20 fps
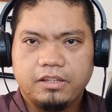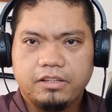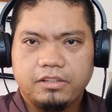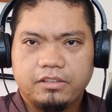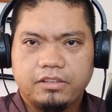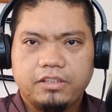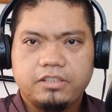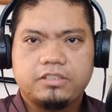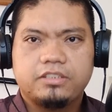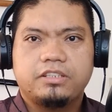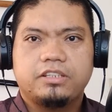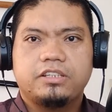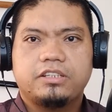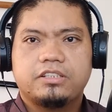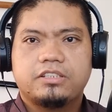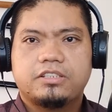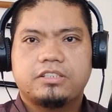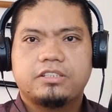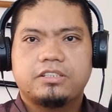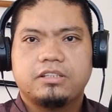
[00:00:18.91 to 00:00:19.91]
This
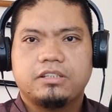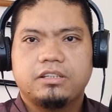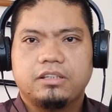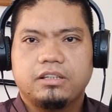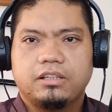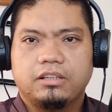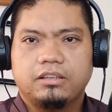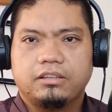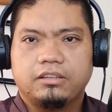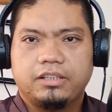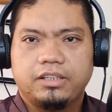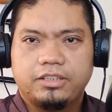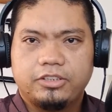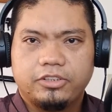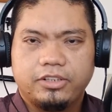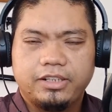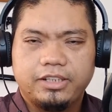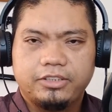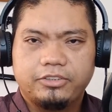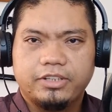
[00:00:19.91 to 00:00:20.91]
is
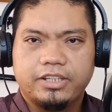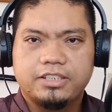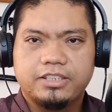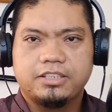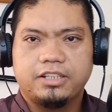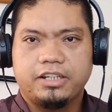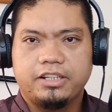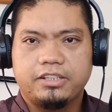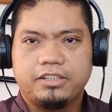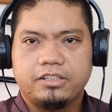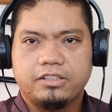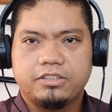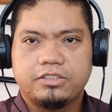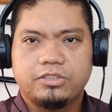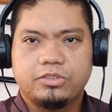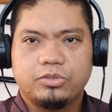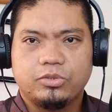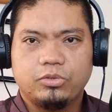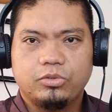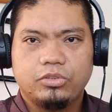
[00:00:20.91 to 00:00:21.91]
literally translated
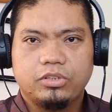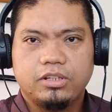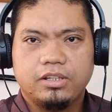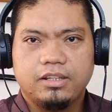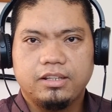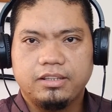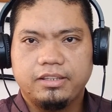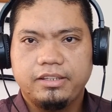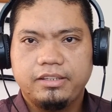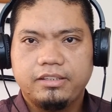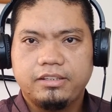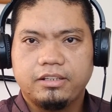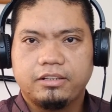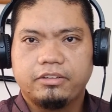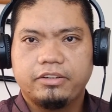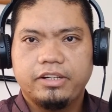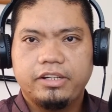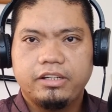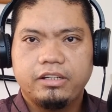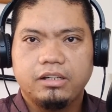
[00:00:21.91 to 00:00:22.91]
to
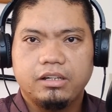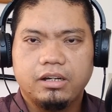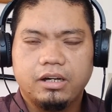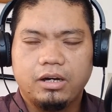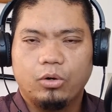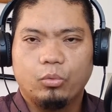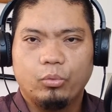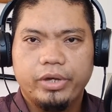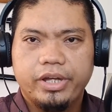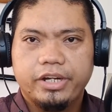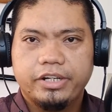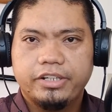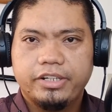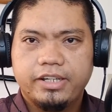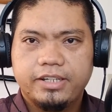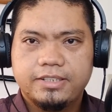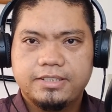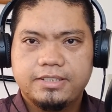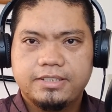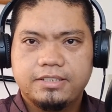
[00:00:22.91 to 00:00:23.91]
lingering
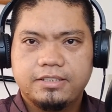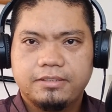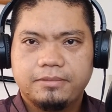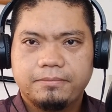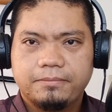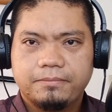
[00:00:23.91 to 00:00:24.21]
awareness.